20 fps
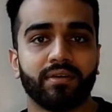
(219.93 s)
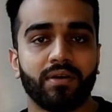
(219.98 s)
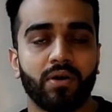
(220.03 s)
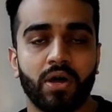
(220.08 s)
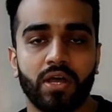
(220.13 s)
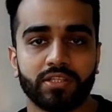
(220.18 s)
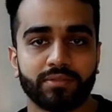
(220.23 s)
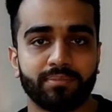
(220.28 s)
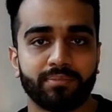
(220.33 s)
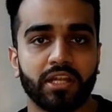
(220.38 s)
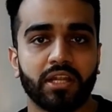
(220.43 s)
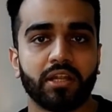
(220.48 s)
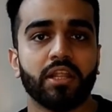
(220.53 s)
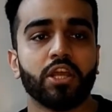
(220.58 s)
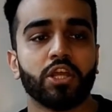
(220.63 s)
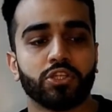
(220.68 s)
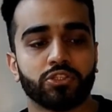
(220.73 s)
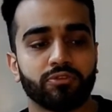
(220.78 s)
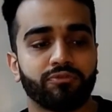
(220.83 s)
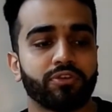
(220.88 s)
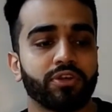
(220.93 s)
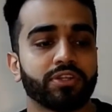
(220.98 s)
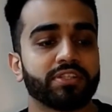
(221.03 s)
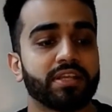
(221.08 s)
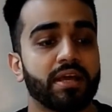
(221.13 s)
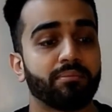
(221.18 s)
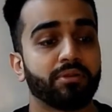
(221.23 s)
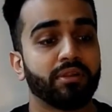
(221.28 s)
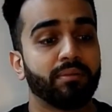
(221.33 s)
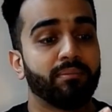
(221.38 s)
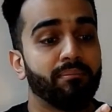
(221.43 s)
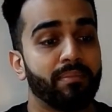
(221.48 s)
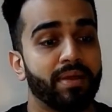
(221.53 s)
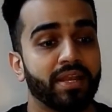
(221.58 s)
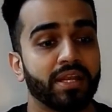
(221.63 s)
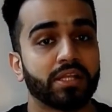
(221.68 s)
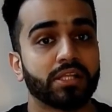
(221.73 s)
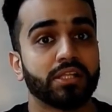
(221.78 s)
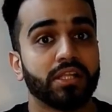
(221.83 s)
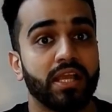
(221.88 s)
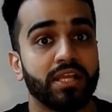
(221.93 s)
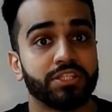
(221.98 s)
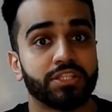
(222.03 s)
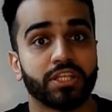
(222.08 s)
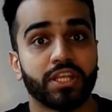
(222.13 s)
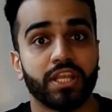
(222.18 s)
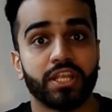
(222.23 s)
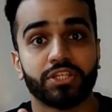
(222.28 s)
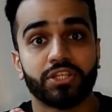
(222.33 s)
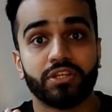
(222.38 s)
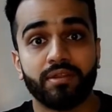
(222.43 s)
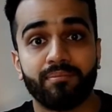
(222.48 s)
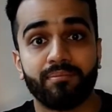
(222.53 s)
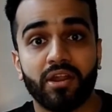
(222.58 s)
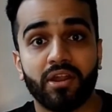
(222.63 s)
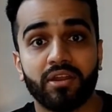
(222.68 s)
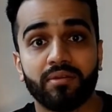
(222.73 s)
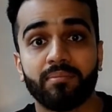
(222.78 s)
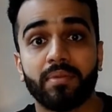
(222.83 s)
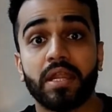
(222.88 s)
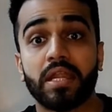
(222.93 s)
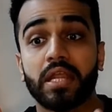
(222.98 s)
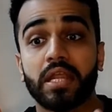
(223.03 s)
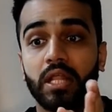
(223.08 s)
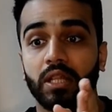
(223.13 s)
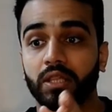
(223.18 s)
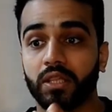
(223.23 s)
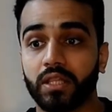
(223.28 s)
hospital. So for example, medical education department,